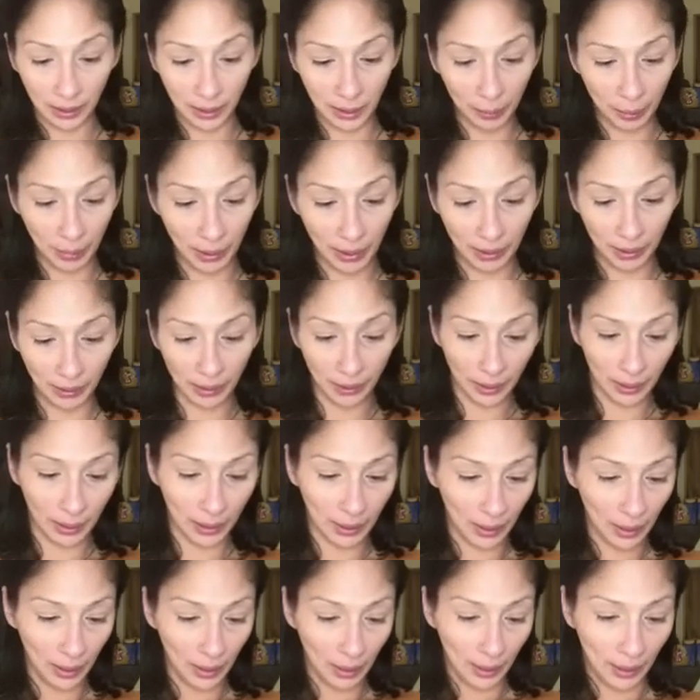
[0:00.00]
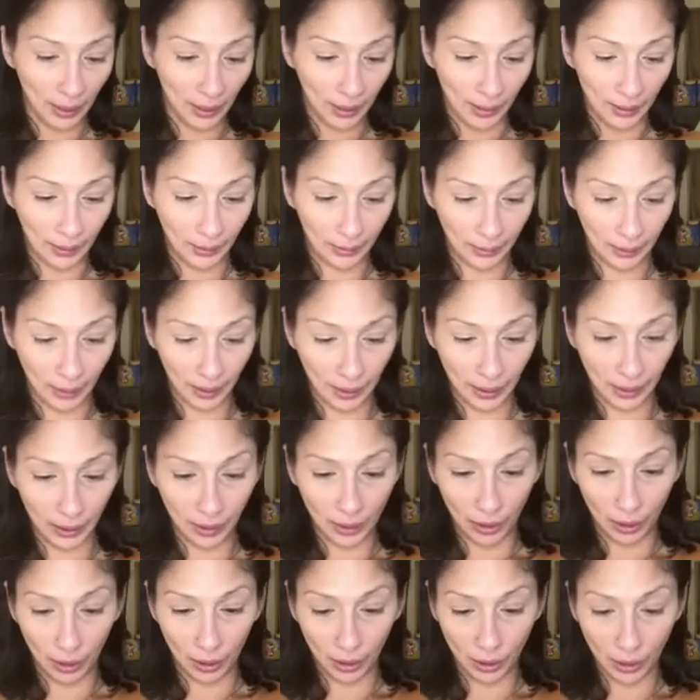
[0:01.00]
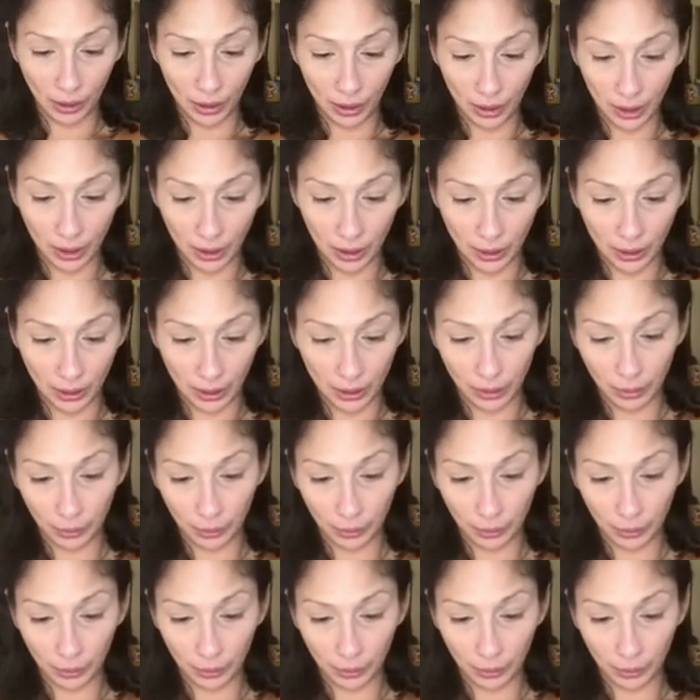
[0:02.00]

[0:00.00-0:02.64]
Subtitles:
at night. They are just